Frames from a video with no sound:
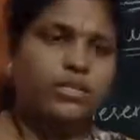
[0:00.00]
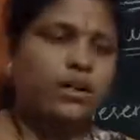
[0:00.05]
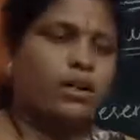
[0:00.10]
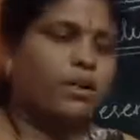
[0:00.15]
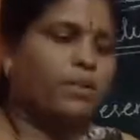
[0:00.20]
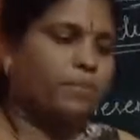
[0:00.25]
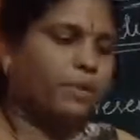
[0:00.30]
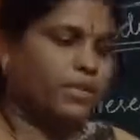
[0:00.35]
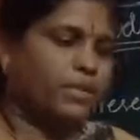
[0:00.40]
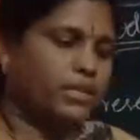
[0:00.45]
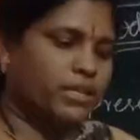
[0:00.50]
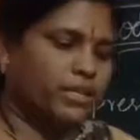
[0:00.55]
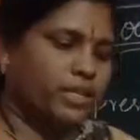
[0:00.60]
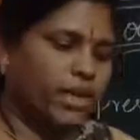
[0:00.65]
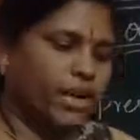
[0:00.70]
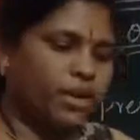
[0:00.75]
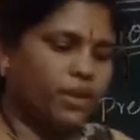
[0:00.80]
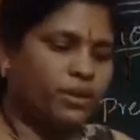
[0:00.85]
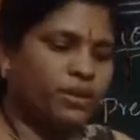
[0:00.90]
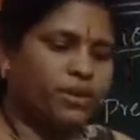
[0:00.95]
Present
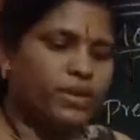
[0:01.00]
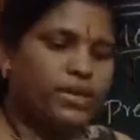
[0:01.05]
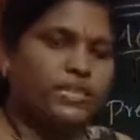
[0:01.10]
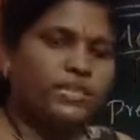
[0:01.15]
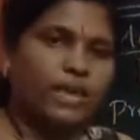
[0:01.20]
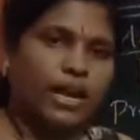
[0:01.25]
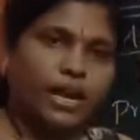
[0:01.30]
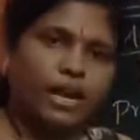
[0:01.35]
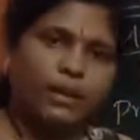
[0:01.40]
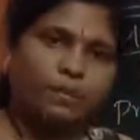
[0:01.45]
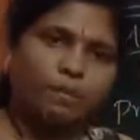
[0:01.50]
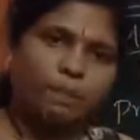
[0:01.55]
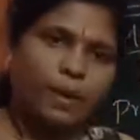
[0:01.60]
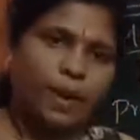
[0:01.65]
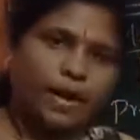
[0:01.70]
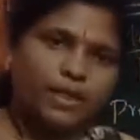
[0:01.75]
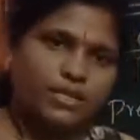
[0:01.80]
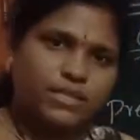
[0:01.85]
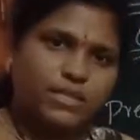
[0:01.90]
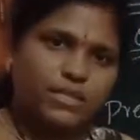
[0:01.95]
continuous and
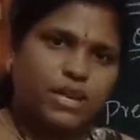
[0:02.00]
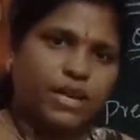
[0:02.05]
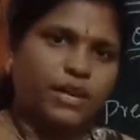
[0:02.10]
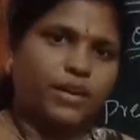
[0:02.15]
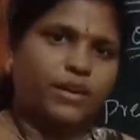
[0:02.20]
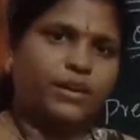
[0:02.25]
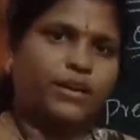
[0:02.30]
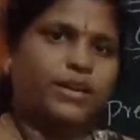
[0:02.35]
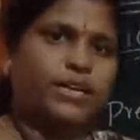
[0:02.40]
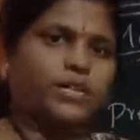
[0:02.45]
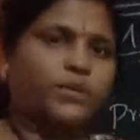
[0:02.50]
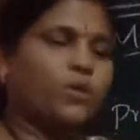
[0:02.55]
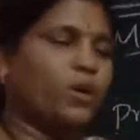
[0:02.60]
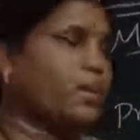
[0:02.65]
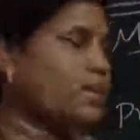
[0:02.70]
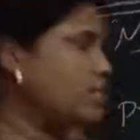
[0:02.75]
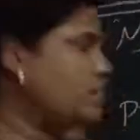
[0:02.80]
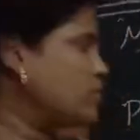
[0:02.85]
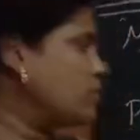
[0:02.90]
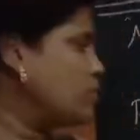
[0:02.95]
past continuous. What
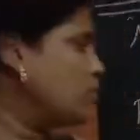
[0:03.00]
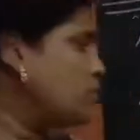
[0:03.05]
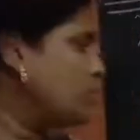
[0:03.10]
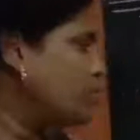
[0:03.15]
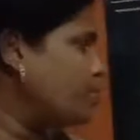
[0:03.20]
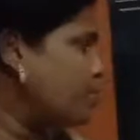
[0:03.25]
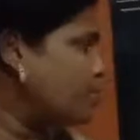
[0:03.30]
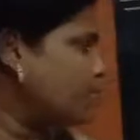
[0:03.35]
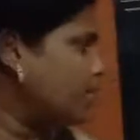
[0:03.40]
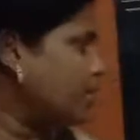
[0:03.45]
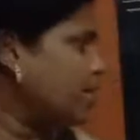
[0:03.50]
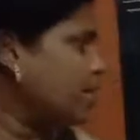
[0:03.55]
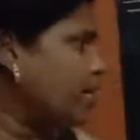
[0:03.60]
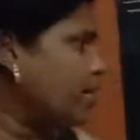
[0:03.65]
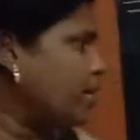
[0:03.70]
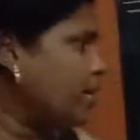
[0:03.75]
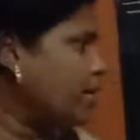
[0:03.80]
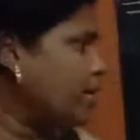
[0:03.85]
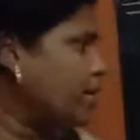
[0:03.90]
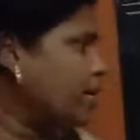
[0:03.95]
is the rule? Present
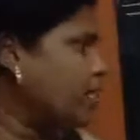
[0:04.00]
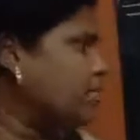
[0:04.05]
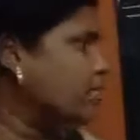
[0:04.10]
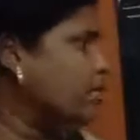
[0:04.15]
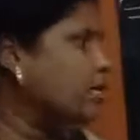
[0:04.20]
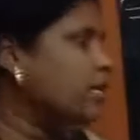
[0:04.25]
continuous.